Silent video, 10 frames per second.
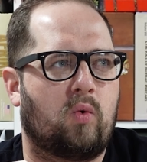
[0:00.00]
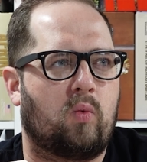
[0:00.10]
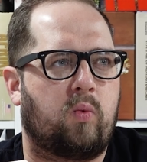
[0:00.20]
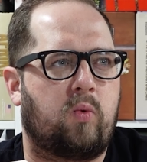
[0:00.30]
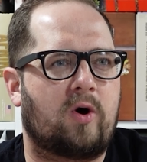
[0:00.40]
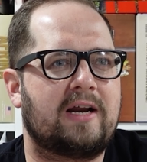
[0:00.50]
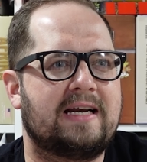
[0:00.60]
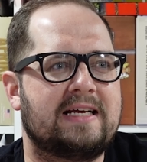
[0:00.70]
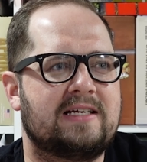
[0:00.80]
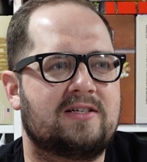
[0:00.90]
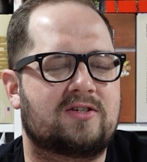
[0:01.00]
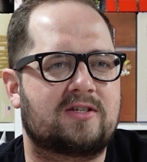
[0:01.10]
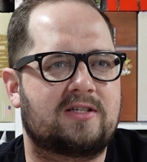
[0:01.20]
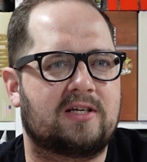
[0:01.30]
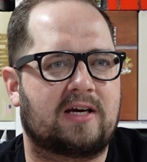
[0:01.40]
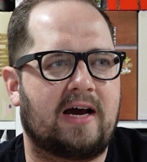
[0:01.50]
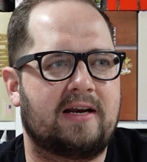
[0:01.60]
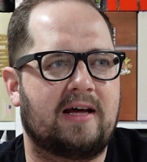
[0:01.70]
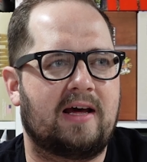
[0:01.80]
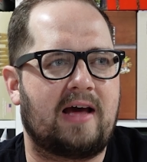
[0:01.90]
what it is to
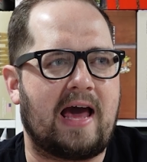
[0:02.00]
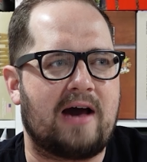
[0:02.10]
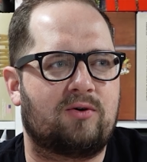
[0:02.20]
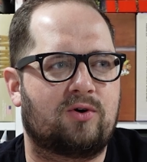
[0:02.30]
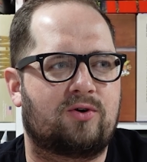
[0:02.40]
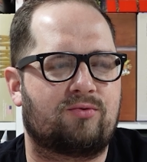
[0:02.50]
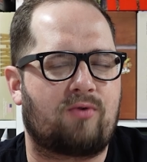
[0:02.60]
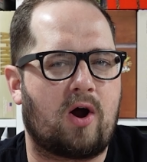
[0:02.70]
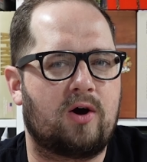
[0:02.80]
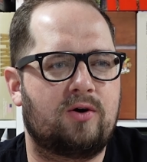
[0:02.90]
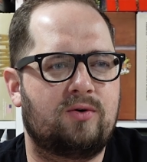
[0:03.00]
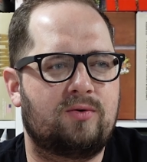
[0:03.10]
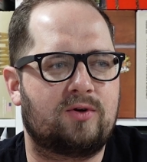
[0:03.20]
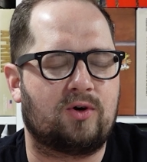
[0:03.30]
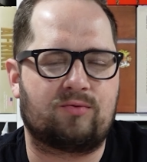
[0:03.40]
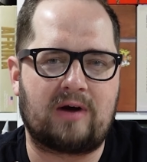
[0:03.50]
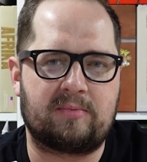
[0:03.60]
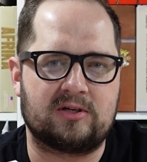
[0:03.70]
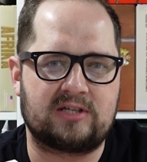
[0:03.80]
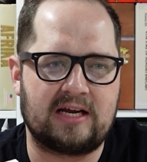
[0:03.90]
kind of outgrow your
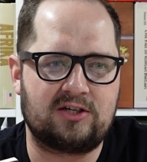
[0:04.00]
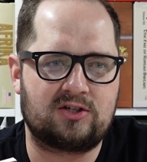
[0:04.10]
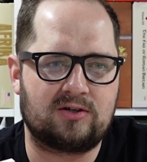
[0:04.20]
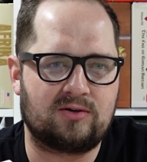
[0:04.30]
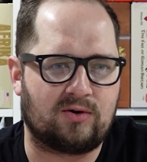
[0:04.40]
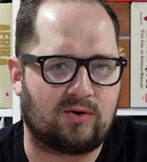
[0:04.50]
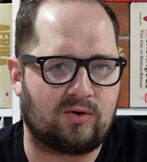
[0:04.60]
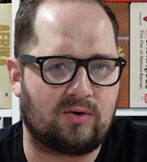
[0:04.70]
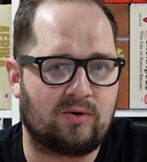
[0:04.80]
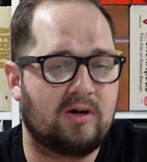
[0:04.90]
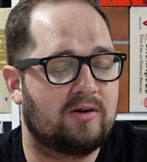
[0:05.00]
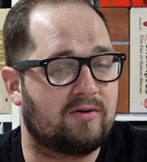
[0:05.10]
reputation, or